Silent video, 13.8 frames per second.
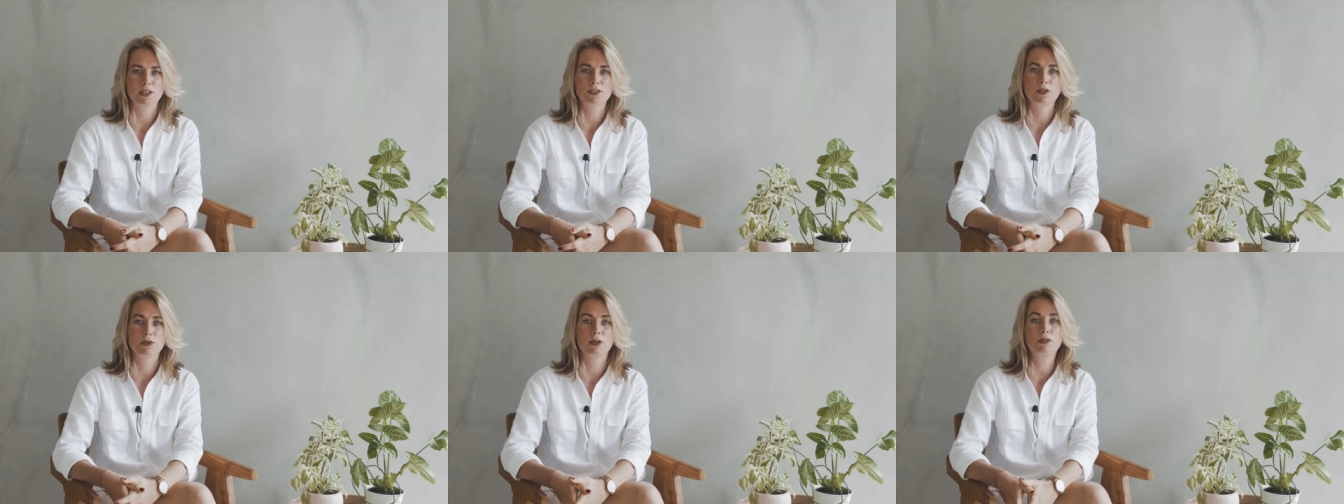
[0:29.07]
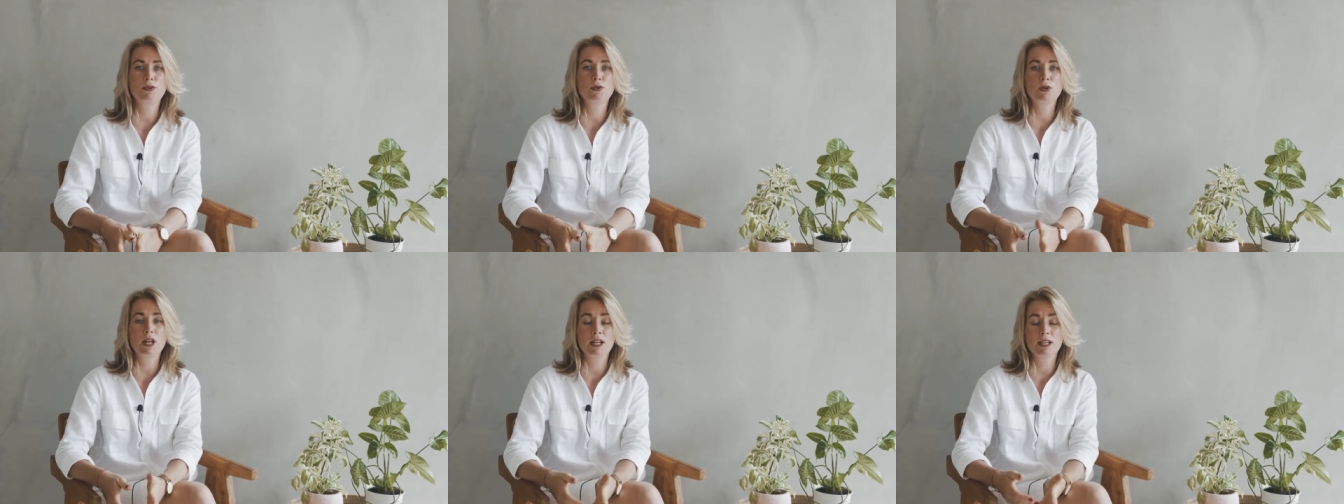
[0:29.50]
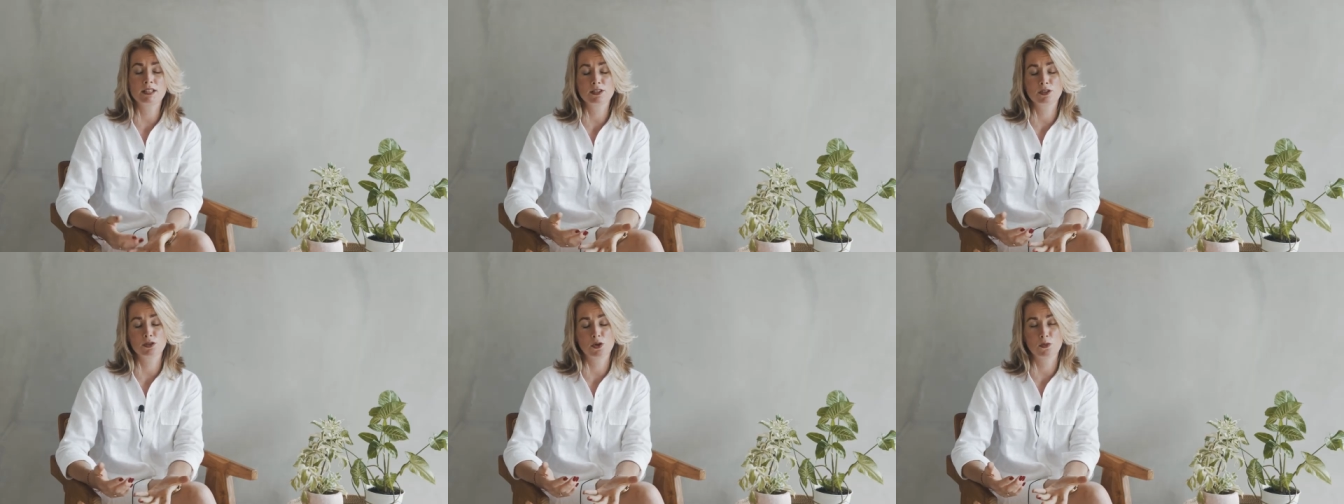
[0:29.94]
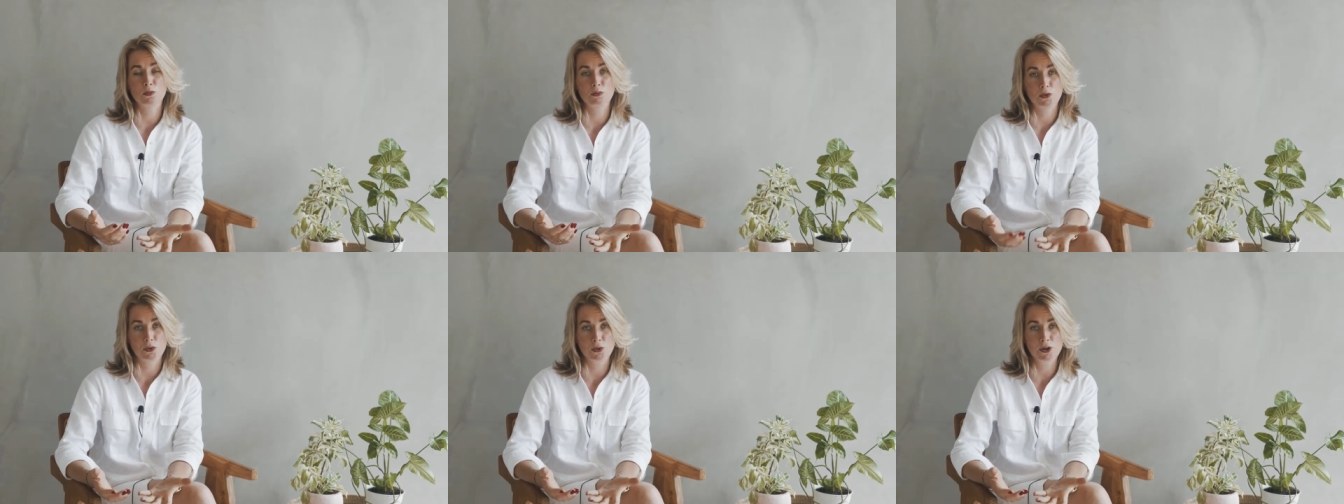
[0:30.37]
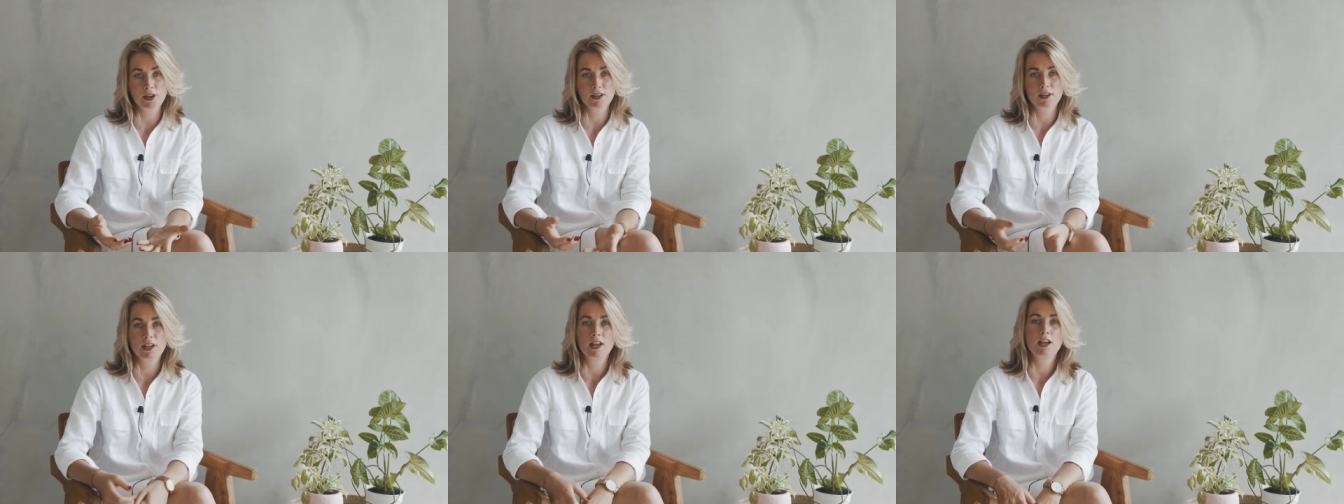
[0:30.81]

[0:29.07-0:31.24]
So if you would like to know more,